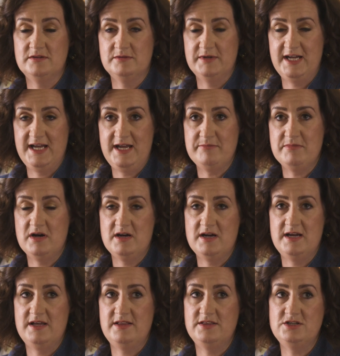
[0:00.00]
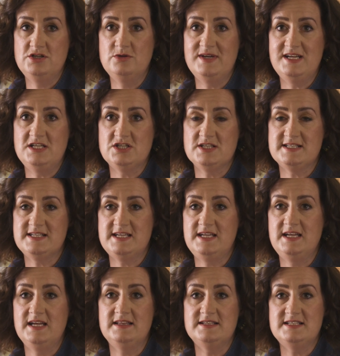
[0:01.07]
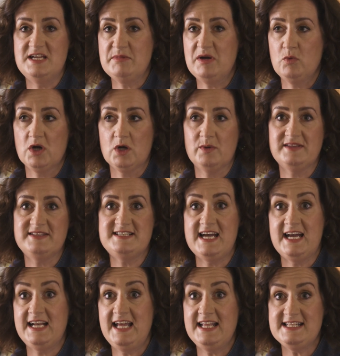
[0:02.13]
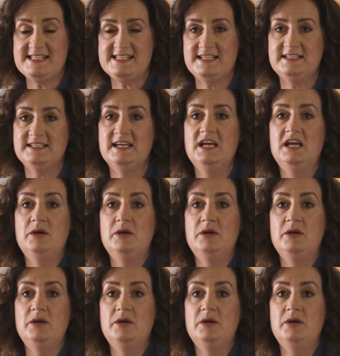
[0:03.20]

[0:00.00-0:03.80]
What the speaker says: the new agency and the team I work with, Dan Henson,